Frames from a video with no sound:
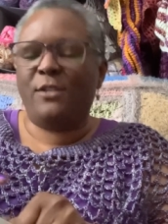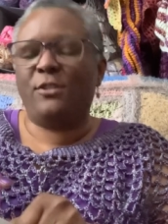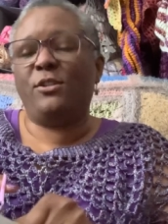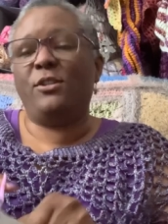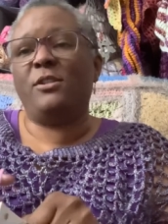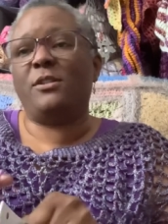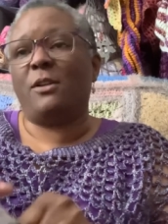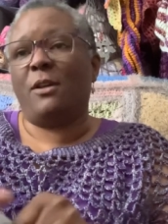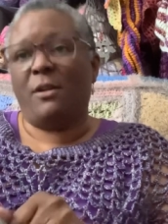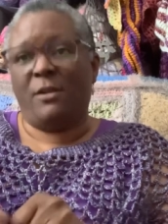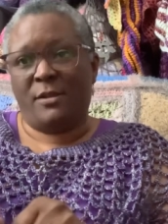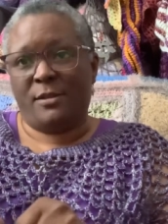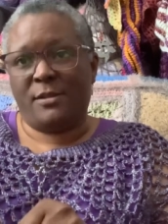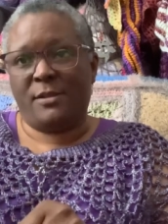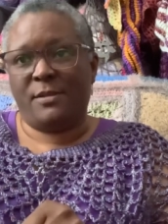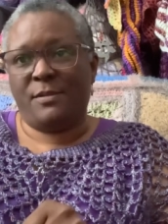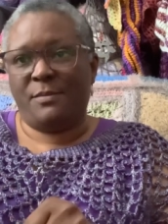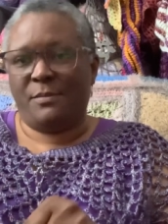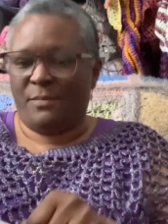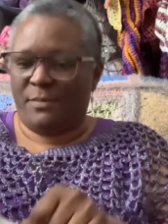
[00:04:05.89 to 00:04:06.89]
She's
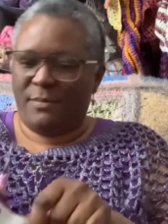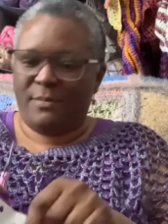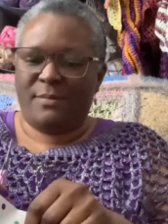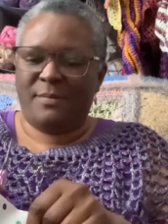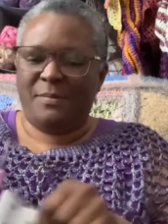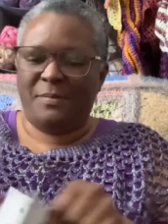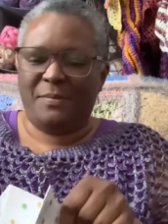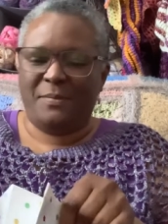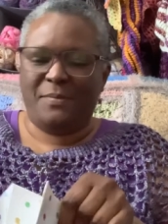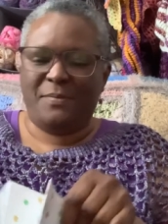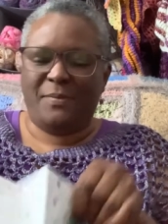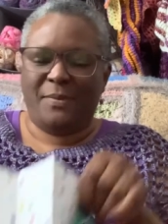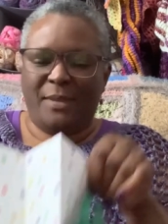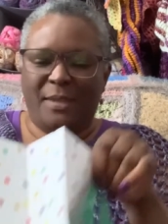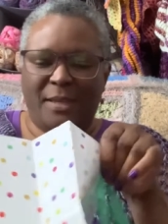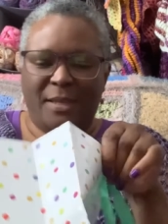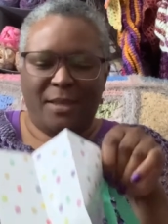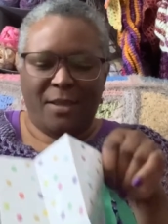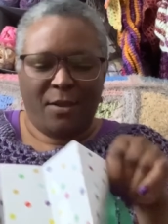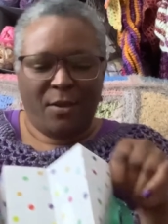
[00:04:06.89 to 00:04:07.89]
awesome.
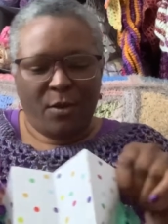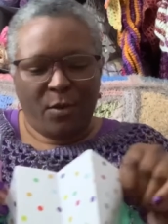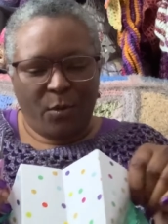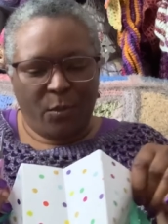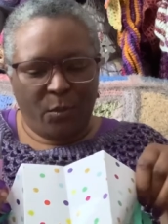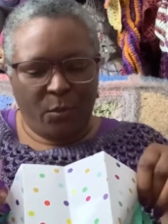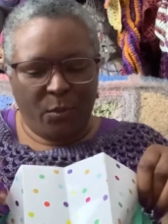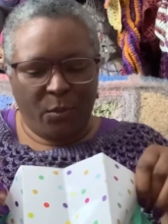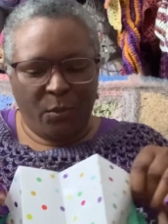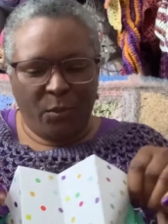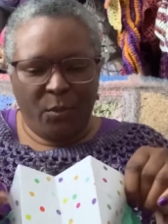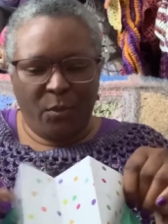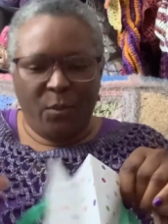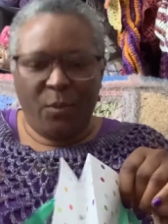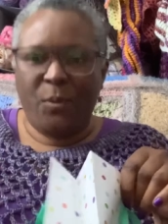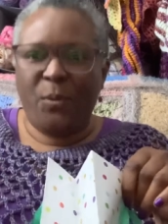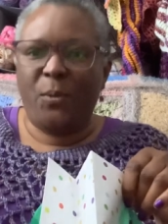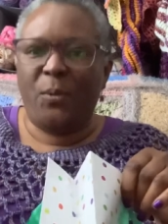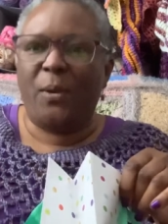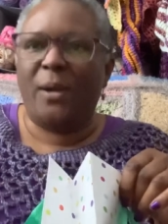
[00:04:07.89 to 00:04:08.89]

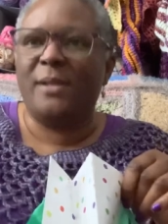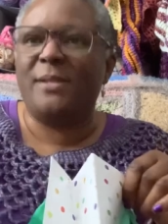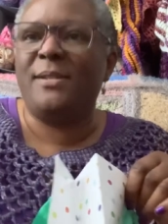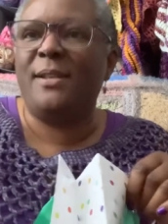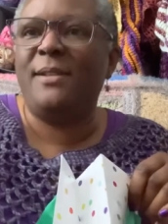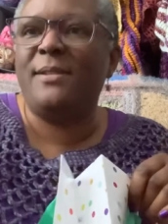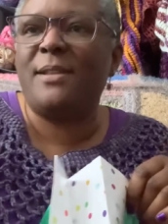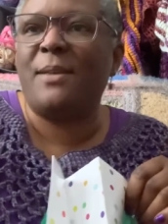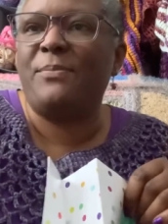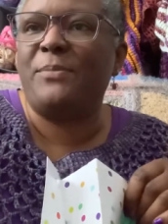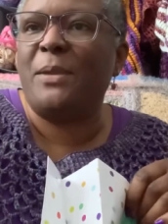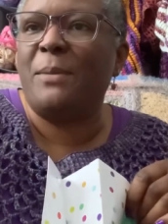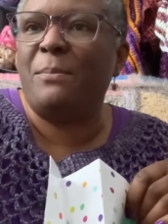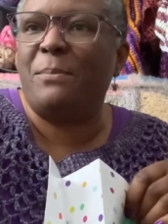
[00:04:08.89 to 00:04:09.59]
Ooh, I see something